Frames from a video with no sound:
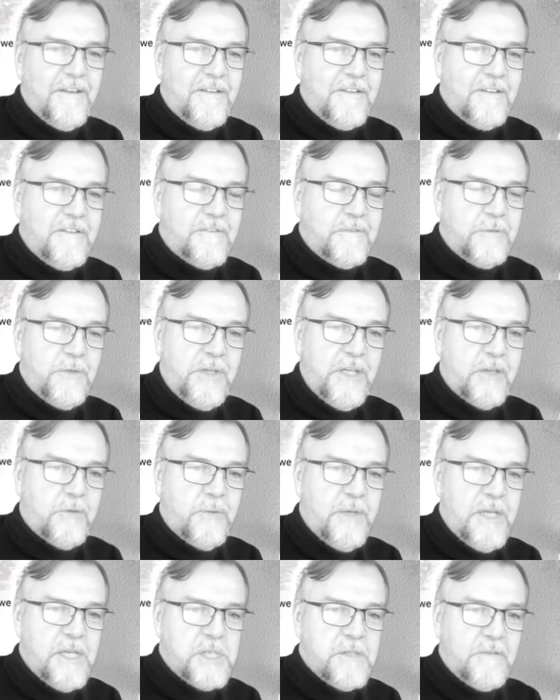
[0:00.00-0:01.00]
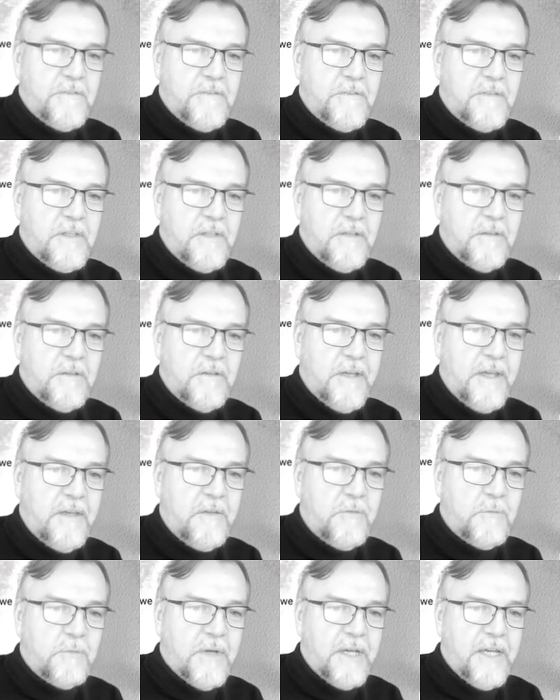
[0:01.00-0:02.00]
these 3 equations here
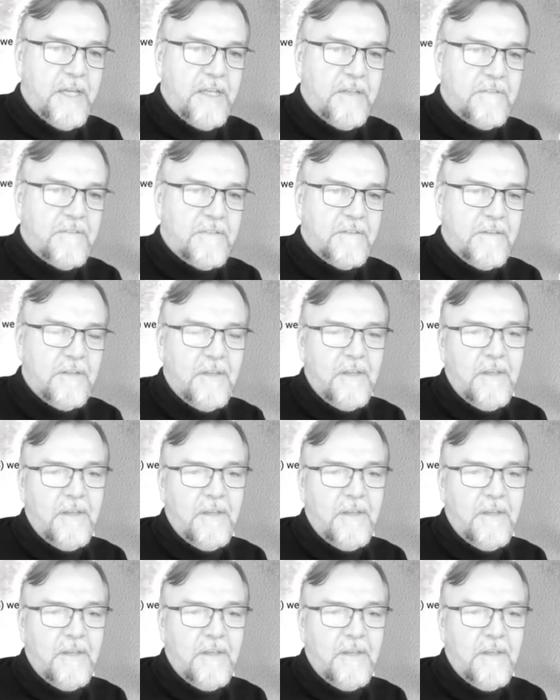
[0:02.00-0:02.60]
and write